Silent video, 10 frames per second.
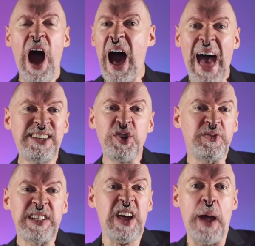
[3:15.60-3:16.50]
I
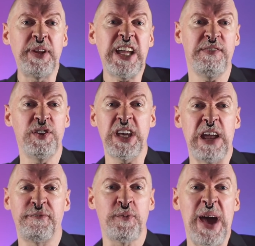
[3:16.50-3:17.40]
took the time to give you the
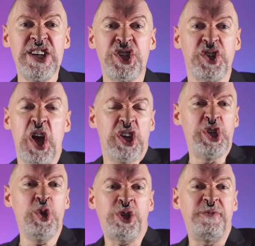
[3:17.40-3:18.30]
information.
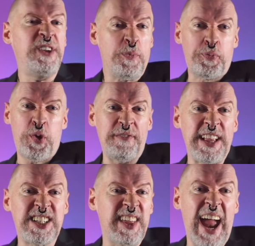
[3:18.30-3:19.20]
You should feel
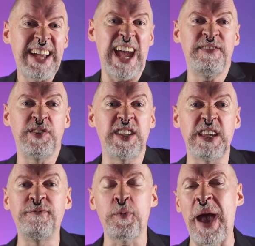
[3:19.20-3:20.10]
privileged that I gave you this
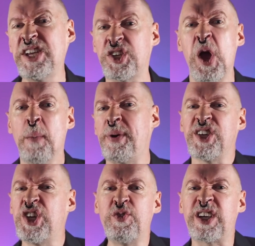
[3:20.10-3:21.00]
information, but
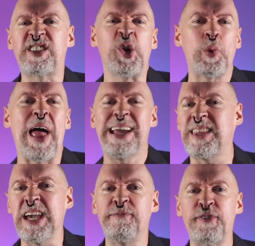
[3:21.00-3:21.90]
you just don't like
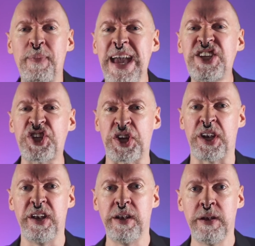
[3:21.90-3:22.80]
the information.